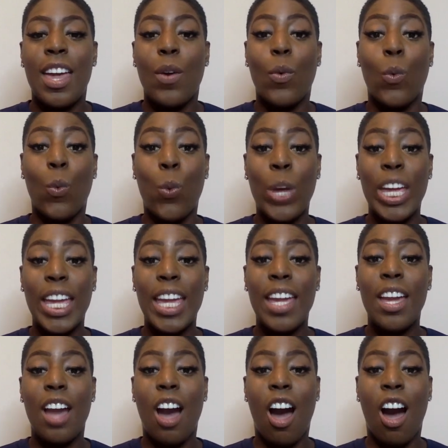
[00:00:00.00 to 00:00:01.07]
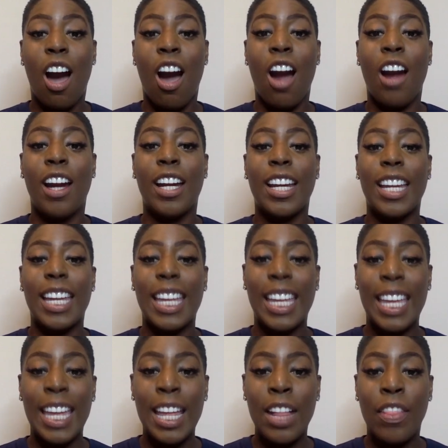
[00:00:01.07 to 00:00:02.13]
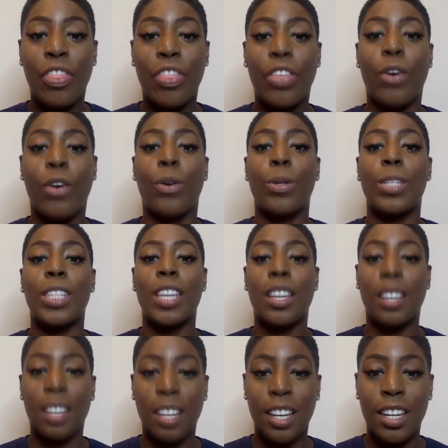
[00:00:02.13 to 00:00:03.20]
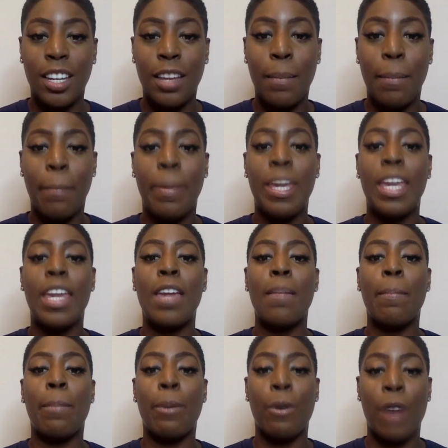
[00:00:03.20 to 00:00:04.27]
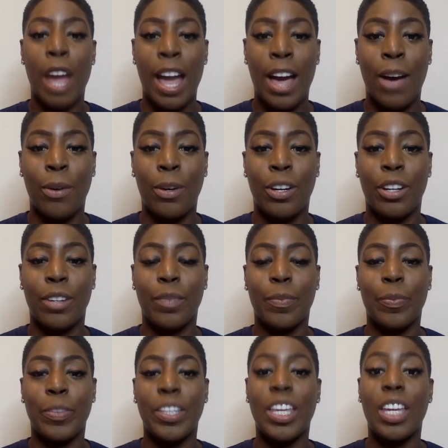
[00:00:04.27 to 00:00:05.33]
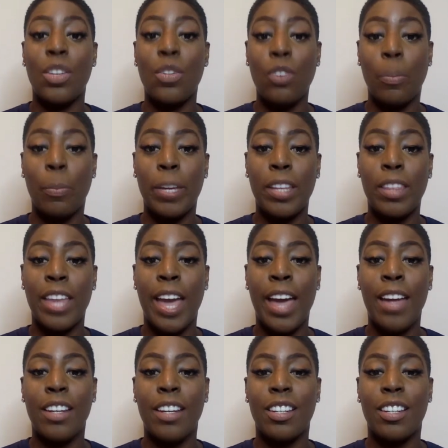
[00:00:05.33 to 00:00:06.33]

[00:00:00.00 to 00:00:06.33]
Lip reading: We are Ethos, couldn't be prouder. Can you repeat that?